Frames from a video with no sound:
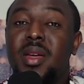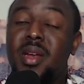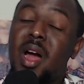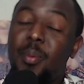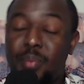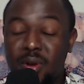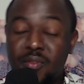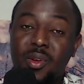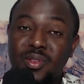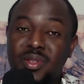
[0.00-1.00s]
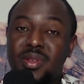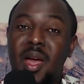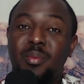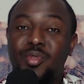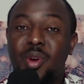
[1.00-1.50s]
in our previous
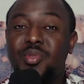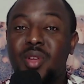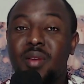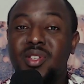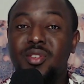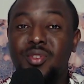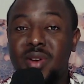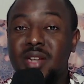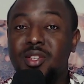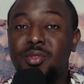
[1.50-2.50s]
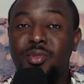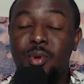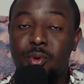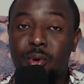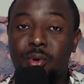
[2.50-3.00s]
drop service introduction
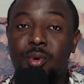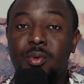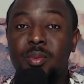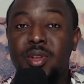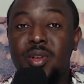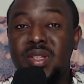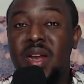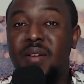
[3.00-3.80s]
tutorial, we'll be using